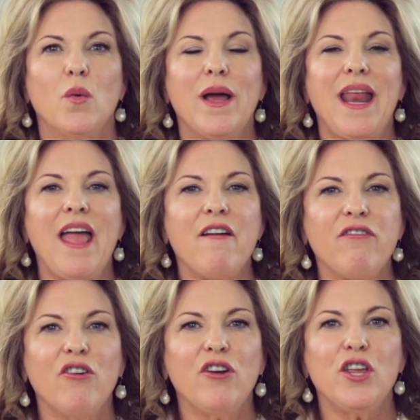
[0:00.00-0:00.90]

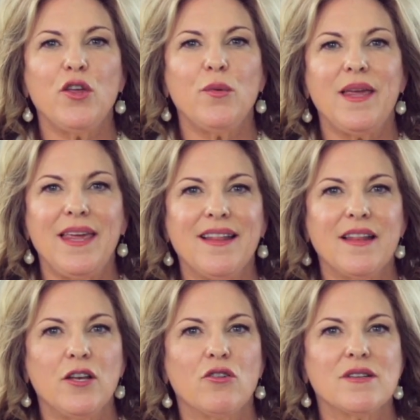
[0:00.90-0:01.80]
Whatever you heal
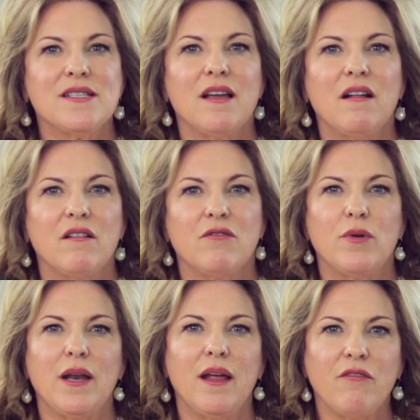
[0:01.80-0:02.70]
in yourself,
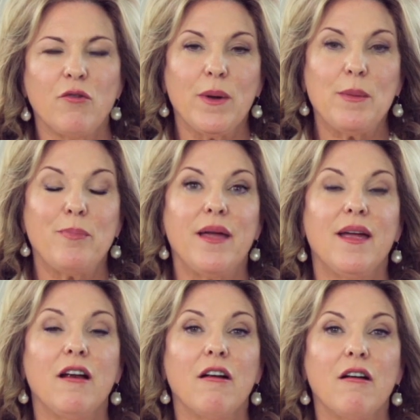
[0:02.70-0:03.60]
whatever
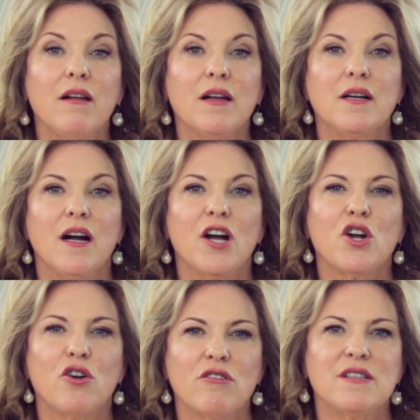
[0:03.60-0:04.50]
repair
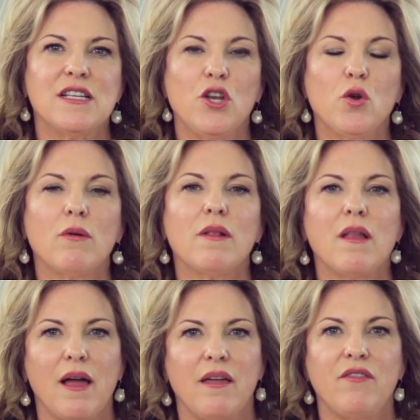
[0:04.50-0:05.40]
occurs in your
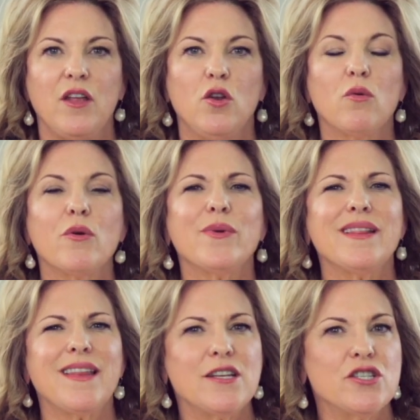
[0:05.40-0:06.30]
life, in your
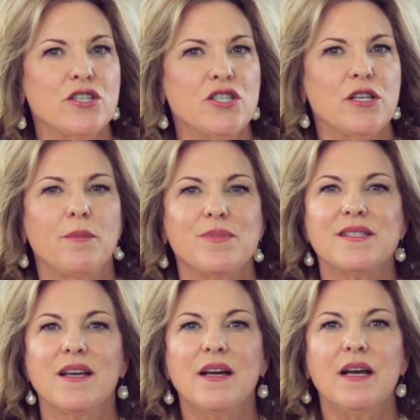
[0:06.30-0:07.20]

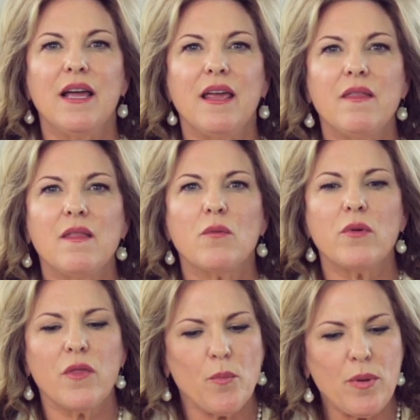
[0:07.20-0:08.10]
relationships, in
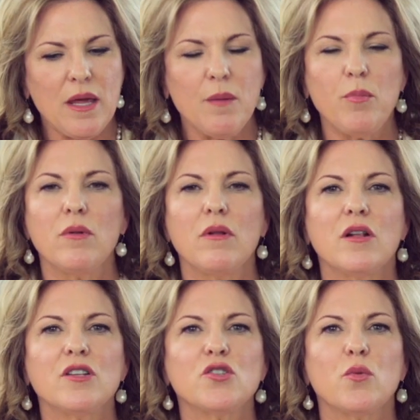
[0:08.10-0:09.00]
with the
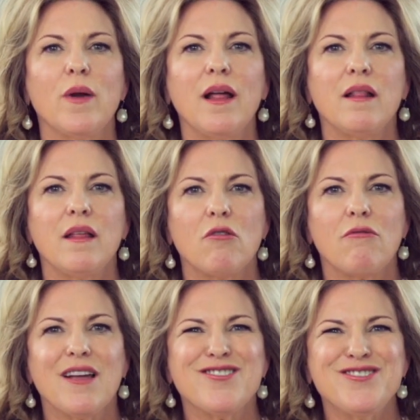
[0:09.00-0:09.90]
people directly
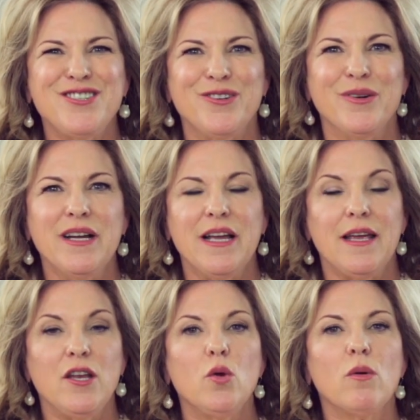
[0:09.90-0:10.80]
around you,
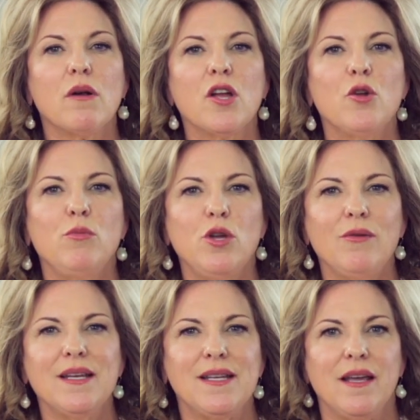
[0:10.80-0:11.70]
in your
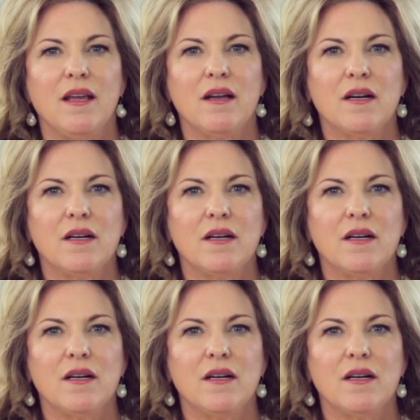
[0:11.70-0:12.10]
community.